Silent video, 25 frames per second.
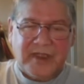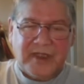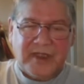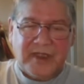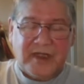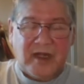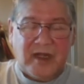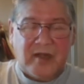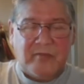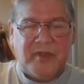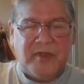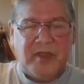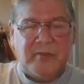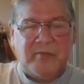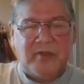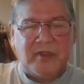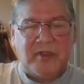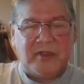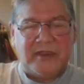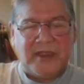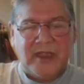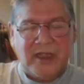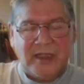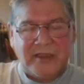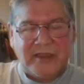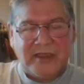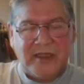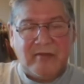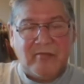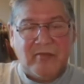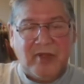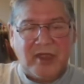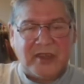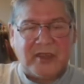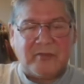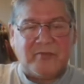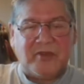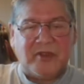And our people dealt in
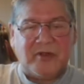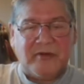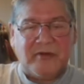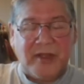multiple